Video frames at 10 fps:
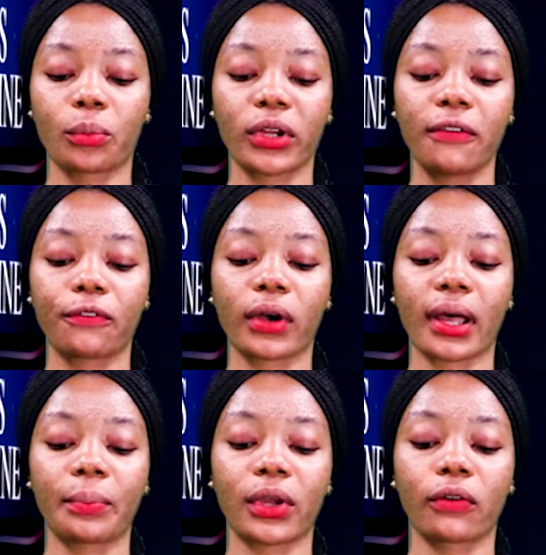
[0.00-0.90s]
for money for
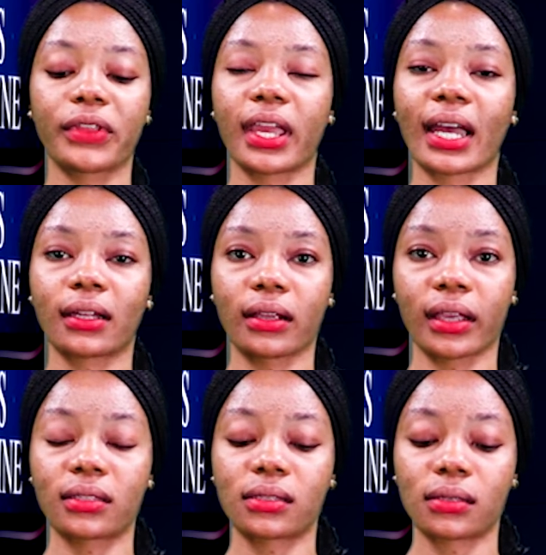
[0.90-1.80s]
campaign of the
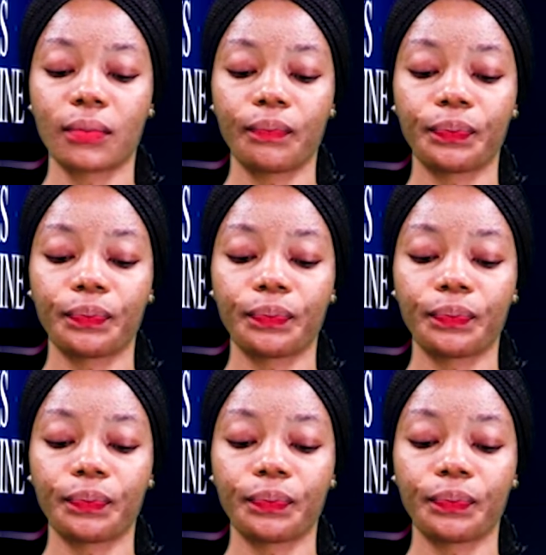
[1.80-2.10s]
athletes.